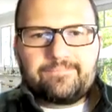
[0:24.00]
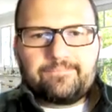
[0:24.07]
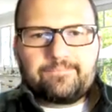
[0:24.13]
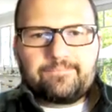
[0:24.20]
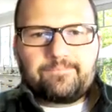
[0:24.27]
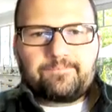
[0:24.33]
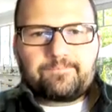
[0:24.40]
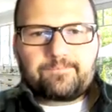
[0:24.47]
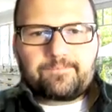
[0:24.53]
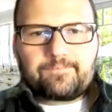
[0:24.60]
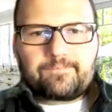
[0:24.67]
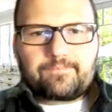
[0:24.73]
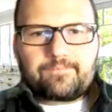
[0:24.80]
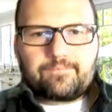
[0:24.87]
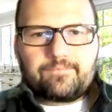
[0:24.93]

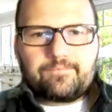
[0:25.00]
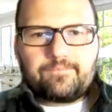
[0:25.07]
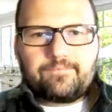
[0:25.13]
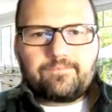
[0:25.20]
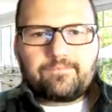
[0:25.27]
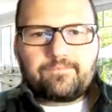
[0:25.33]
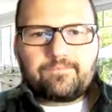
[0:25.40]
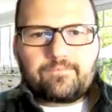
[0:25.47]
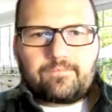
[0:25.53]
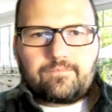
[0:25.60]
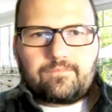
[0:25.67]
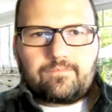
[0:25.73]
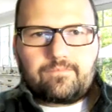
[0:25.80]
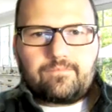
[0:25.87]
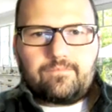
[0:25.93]

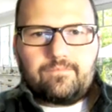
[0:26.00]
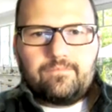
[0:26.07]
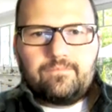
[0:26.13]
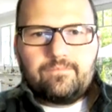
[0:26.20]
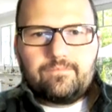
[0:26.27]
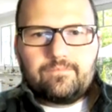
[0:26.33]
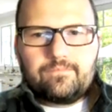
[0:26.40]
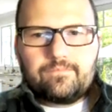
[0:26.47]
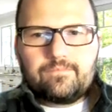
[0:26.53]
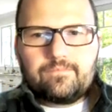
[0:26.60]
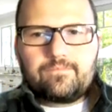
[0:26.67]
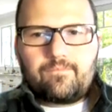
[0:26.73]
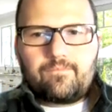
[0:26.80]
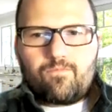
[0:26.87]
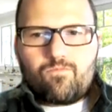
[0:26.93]

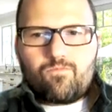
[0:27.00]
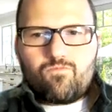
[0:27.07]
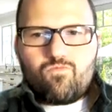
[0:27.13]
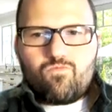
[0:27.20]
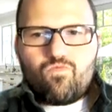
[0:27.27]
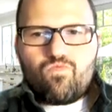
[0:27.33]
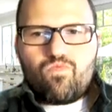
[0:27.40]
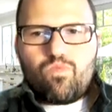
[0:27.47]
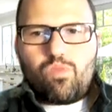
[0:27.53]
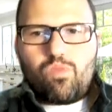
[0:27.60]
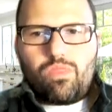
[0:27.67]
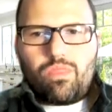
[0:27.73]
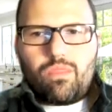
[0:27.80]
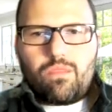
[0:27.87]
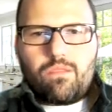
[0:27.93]

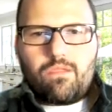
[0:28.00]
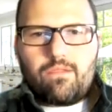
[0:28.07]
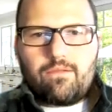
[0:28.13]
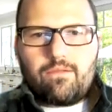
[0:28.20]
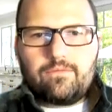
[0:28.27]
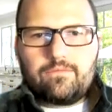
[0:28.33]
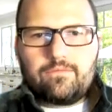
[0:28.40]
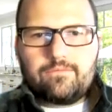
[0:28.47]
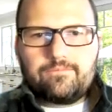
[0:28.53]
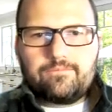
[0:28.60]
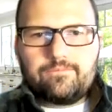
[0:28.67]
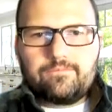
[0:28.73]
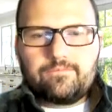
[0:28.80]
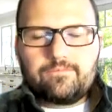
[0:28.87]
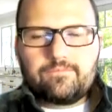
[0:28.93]

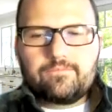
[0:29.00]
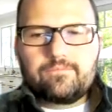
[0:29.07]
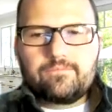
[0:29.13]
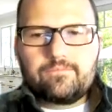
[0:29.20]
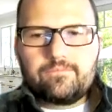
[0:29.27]
The person shown says nothing.